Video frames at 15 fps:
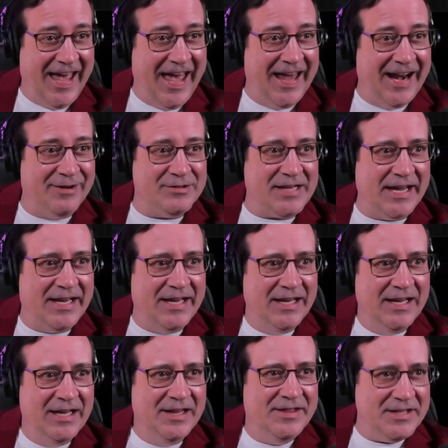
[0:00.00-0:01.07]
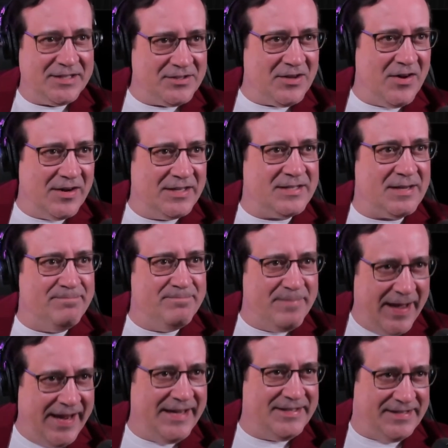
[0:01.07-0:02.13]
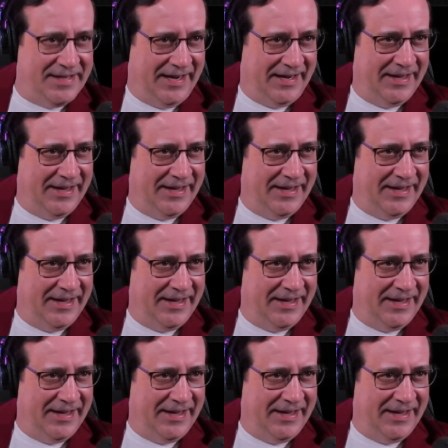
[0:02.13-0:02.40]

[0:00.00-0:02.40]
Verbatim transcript: And I was like, this song is amazing.